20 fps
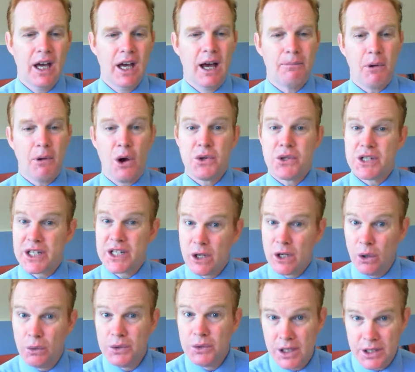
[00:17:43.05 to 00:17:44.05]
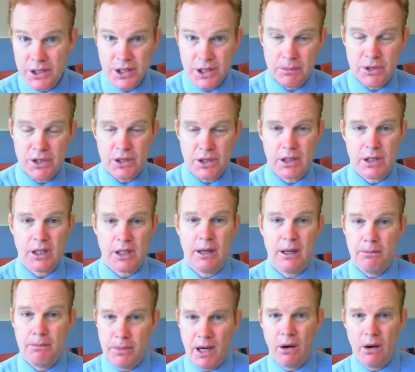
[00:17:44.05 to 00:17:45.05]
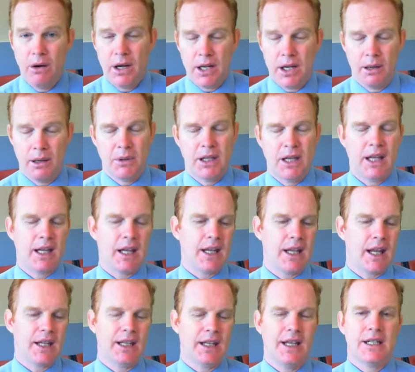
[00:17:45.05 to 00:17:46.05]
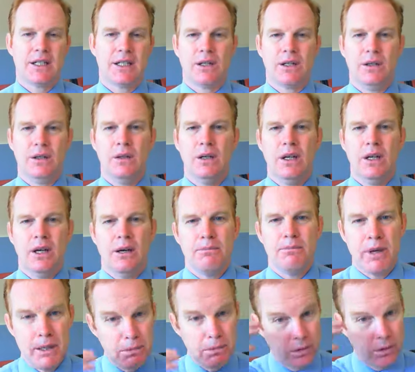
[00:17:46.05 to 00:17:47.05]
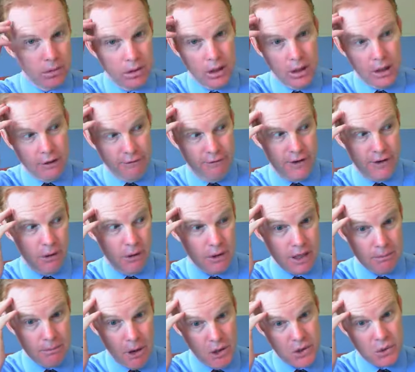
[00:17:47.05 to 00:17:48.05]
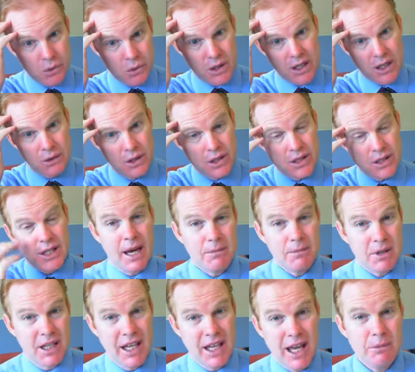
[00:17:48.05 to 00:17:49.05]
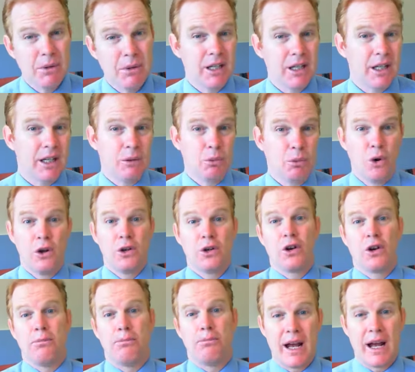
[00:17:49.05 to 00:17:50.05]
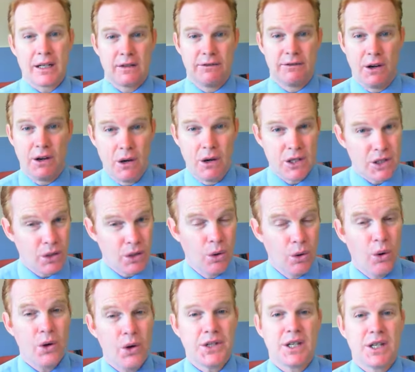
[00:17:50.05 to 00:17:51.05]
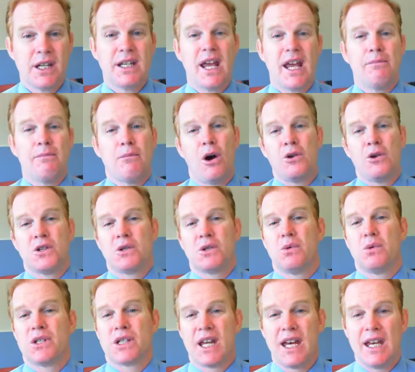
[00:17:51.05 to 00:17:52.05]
Moses killed the Egyptian and buried him, and then that led to people fearing that Moses was going to do the same to them, and the word got back to Pharaoh's courts, and now Moses was